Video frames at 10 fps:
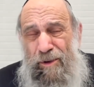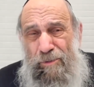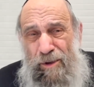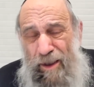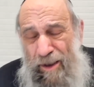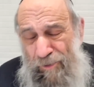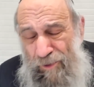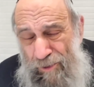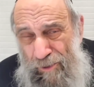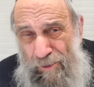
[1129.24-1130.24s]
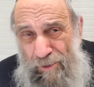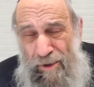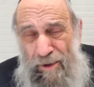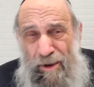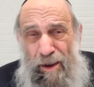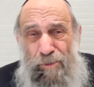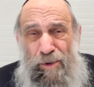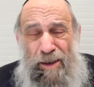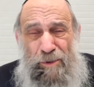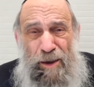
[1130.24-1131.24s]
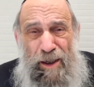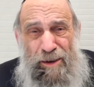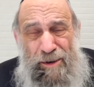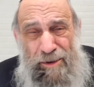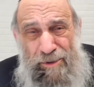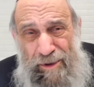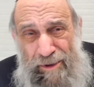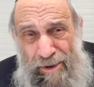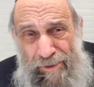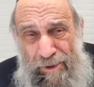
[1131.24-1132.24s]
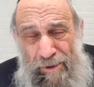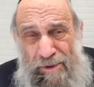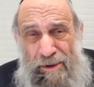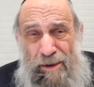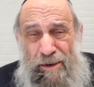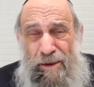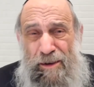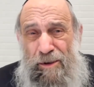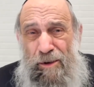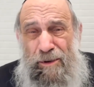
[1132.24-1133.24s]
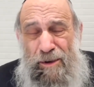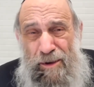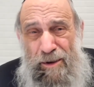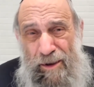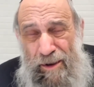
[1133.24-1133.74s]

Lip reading: that we have to abide by, and even though it's going